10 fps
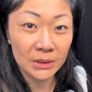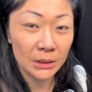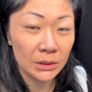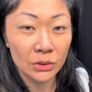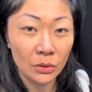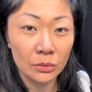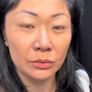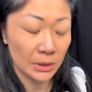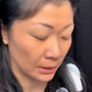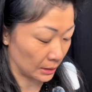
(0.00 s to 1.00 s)
and the
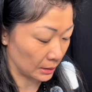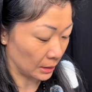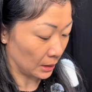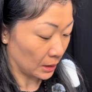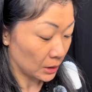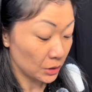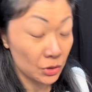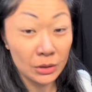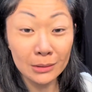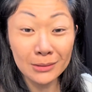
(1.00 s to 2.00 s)
so's and the
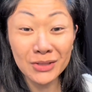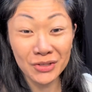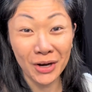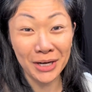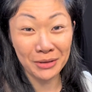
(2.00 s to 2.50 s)
trying